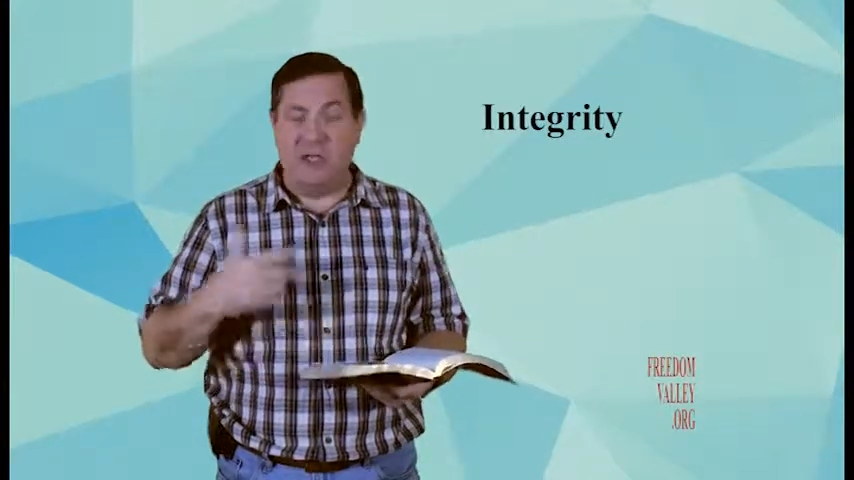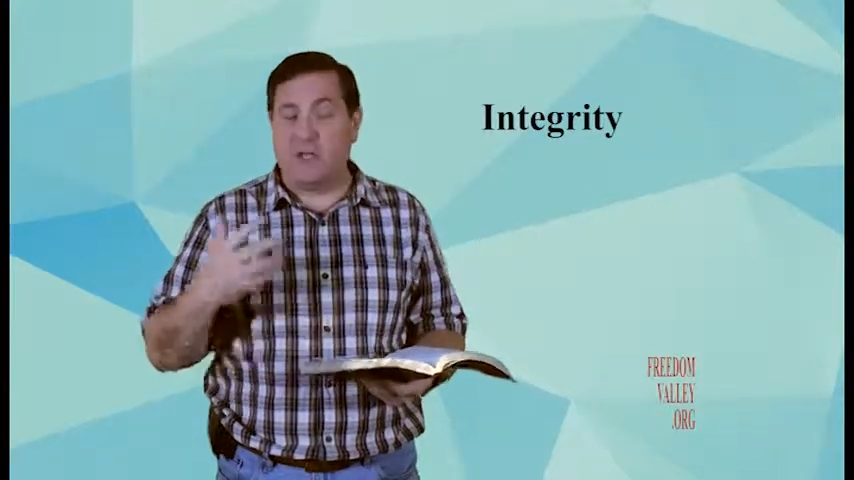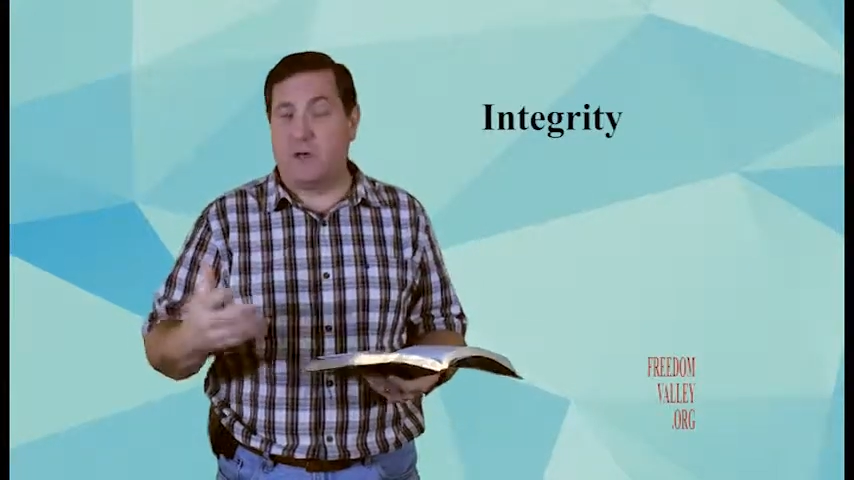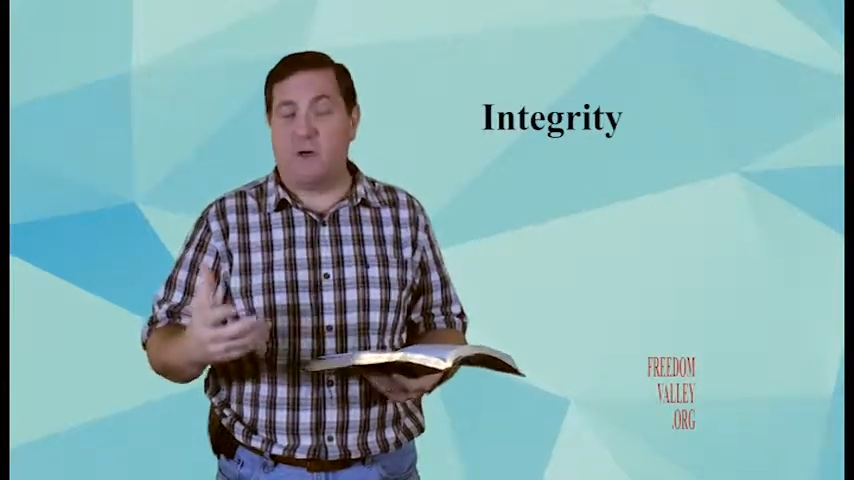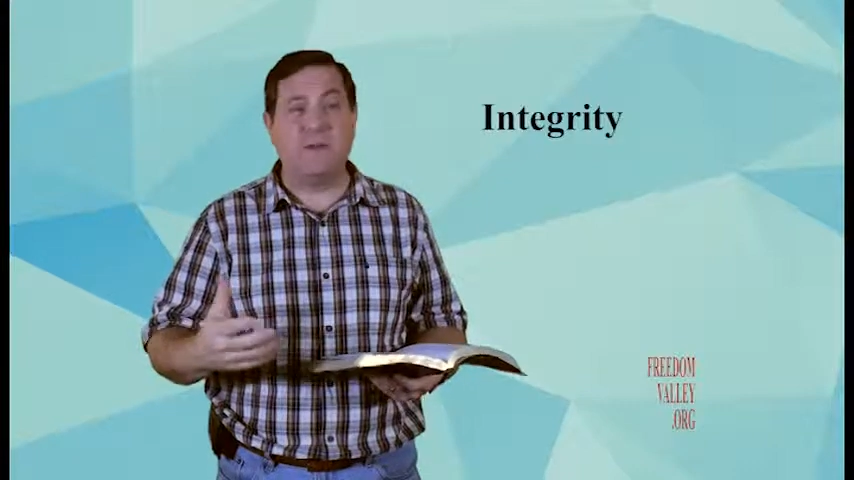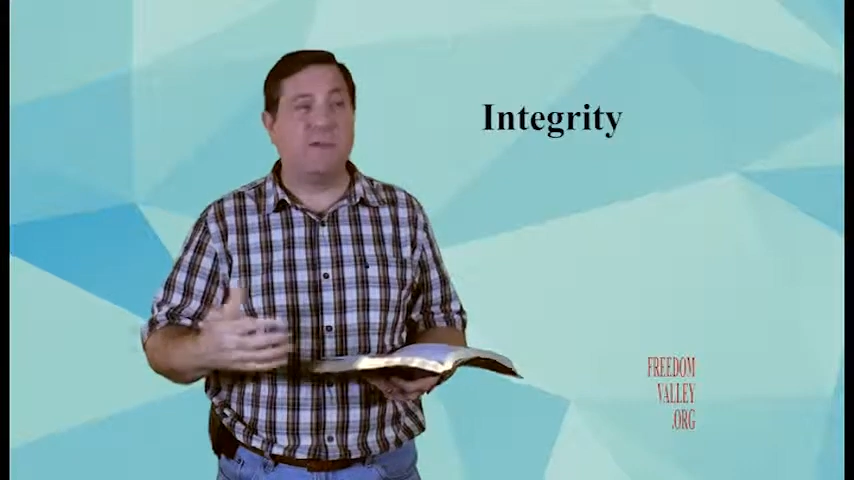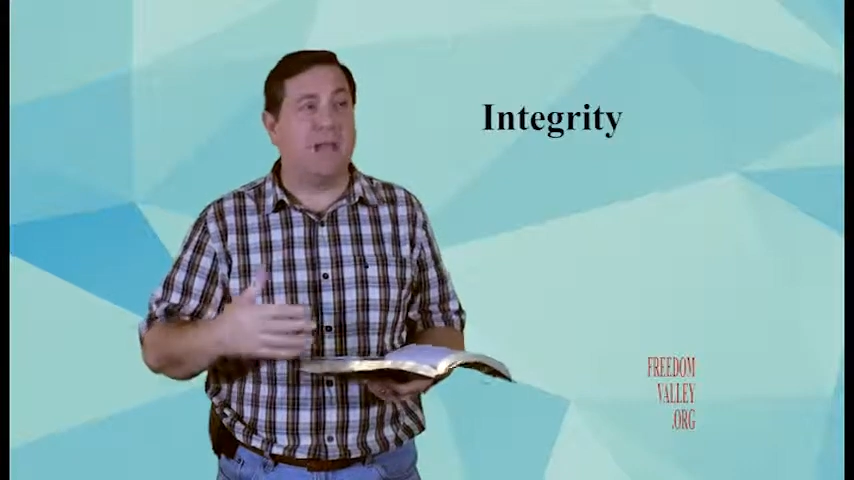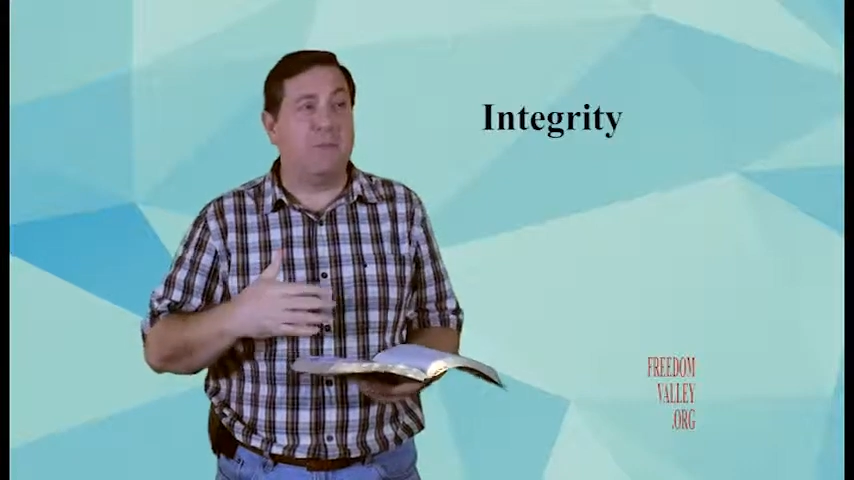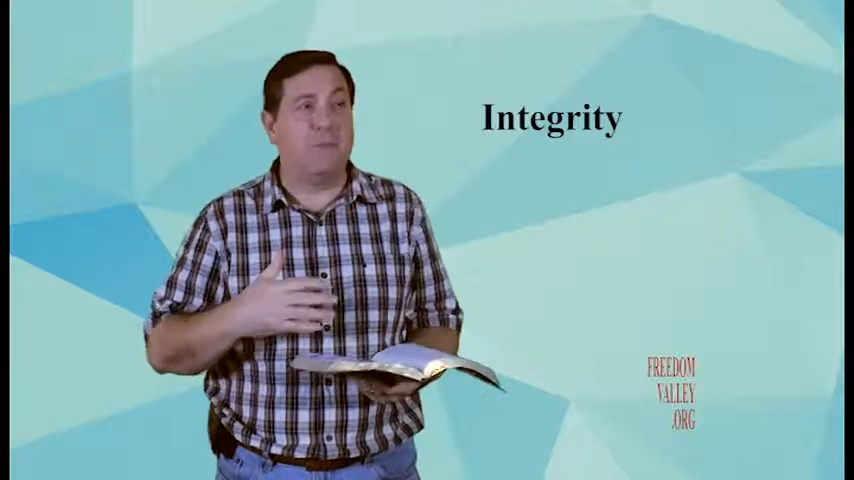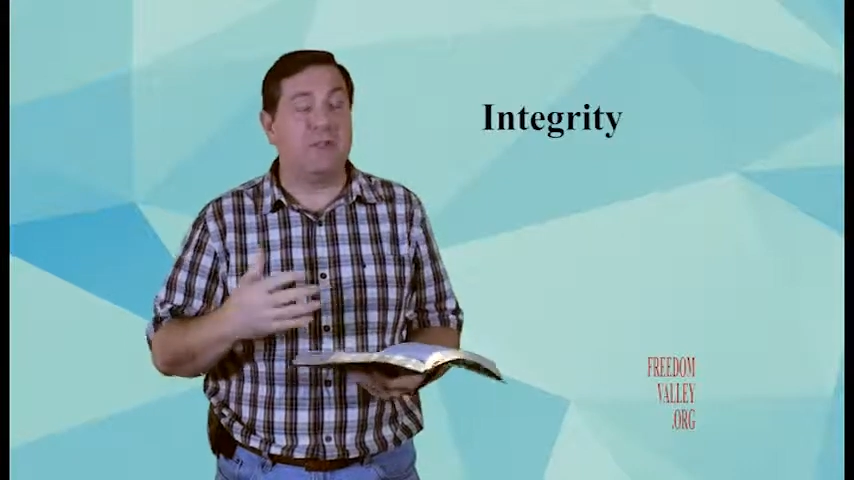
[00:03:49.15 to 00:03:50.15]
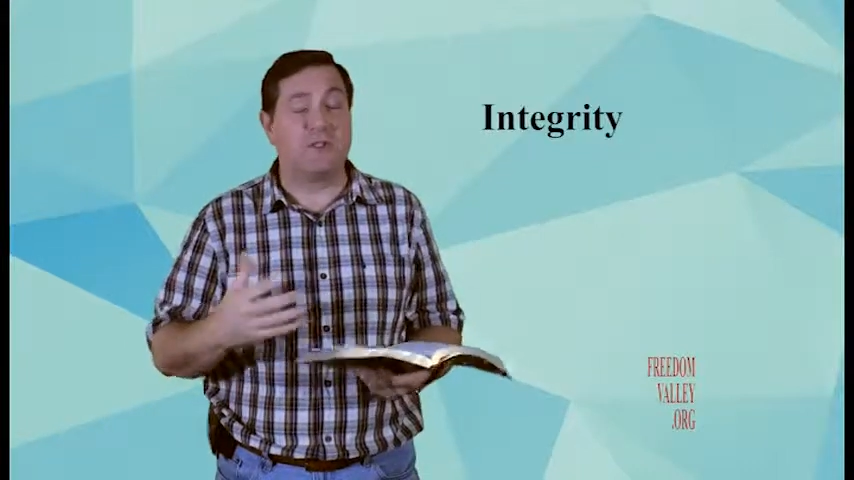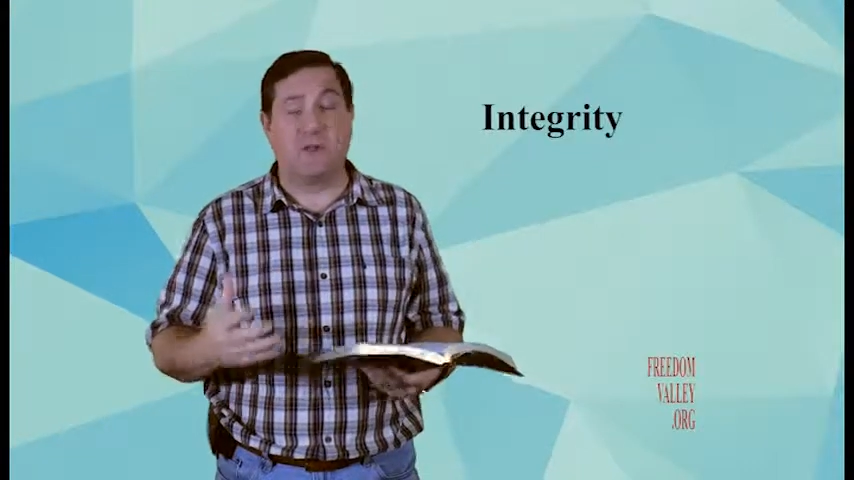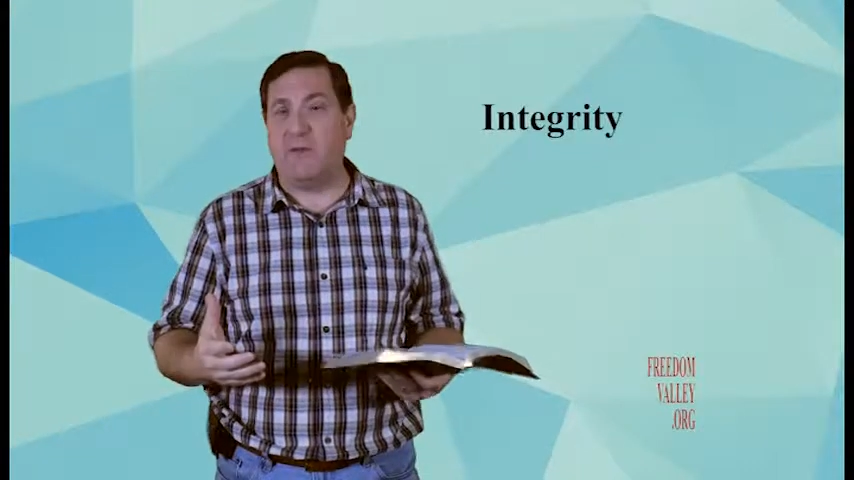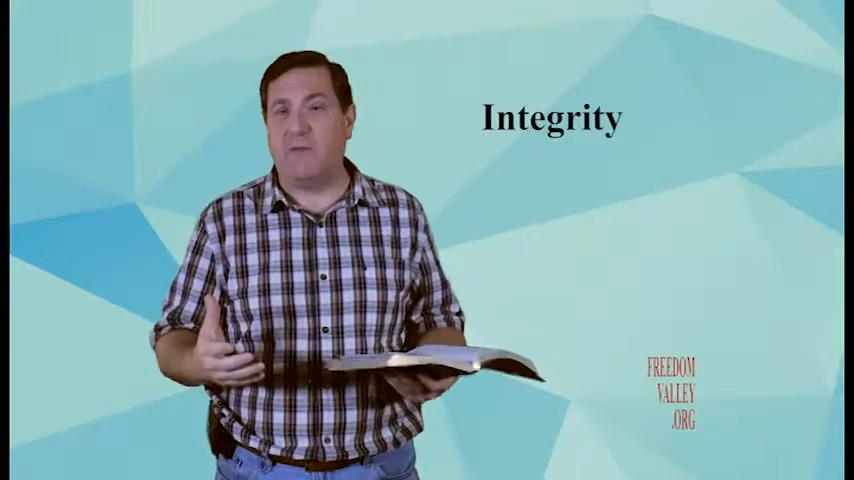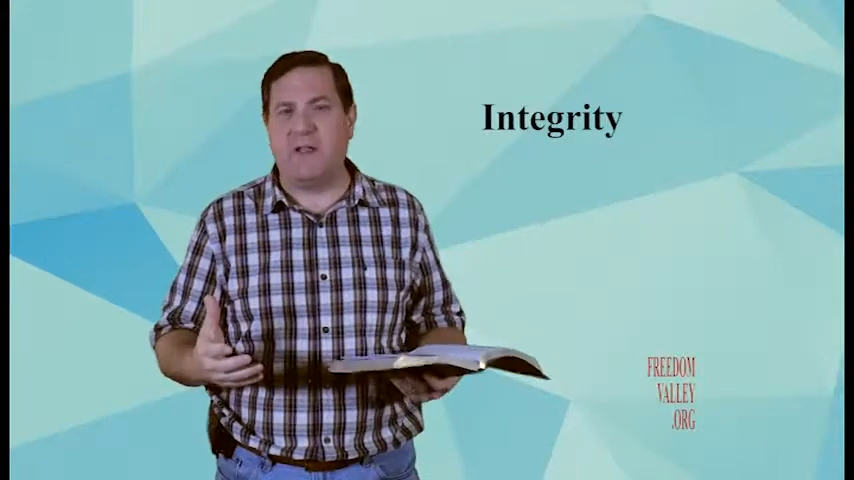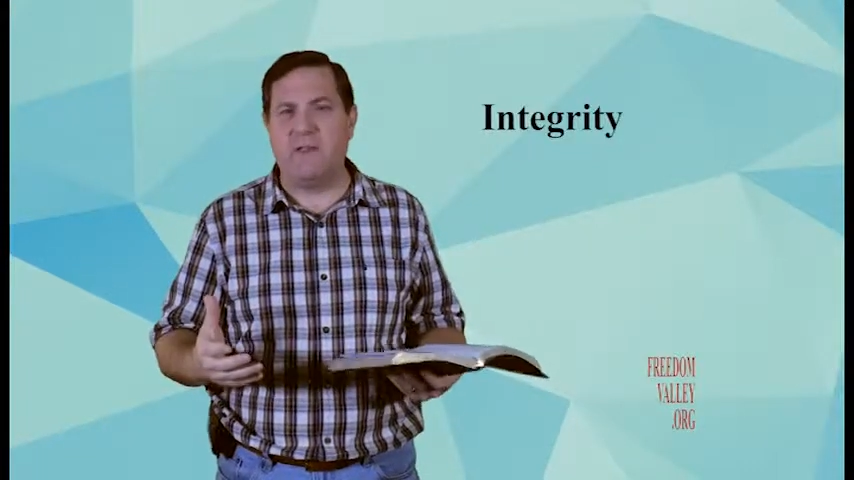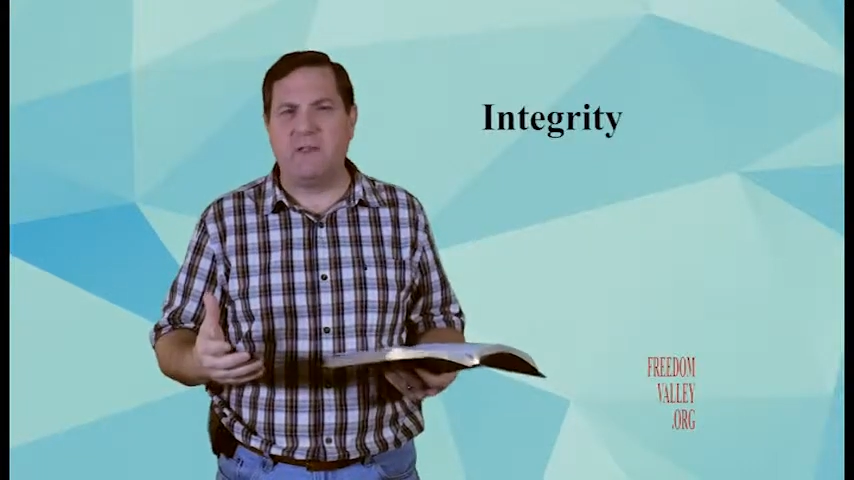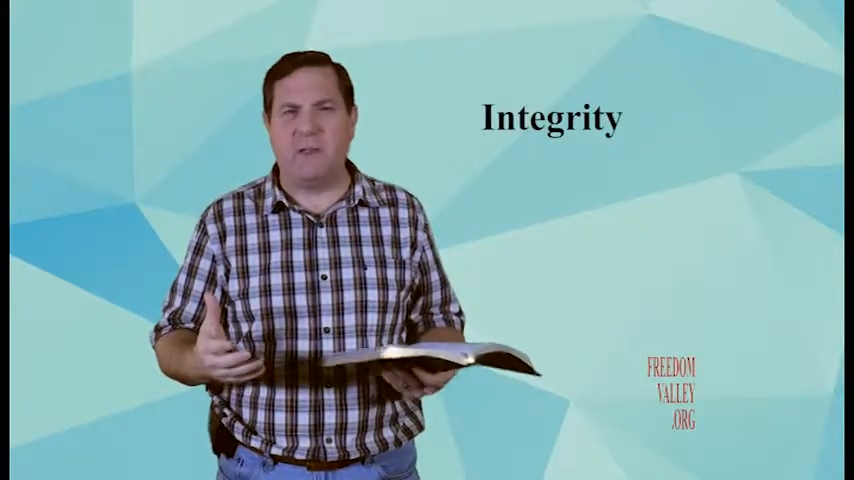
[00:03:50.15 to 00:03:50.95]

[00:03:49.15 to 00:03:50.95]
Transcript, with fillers: Service, I'm to serve others,